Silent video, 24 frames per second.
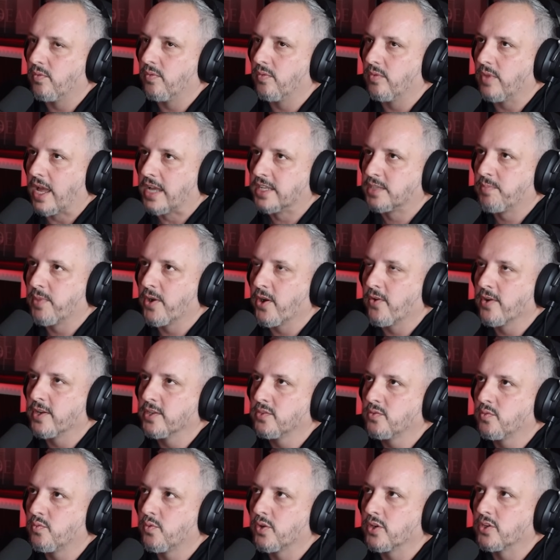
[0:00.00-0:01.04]
As
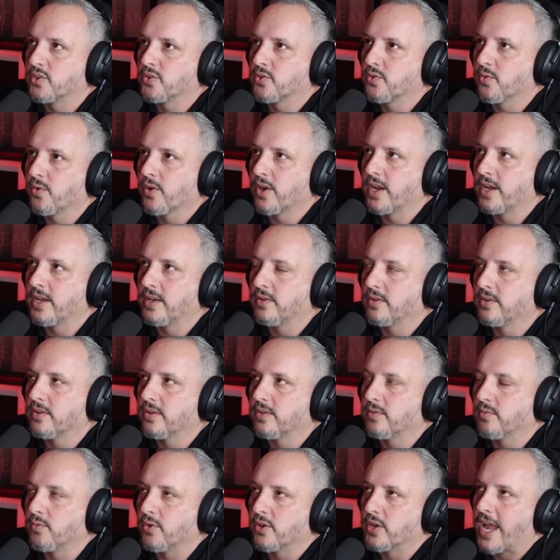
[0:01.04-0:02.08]
parents, we're trained.
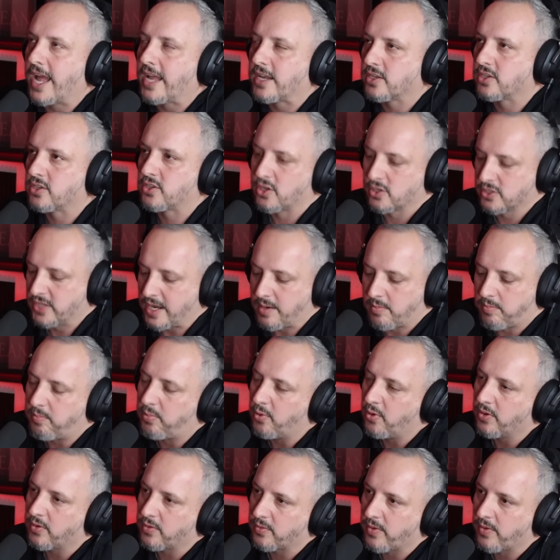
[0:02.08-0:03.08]
There's not a book,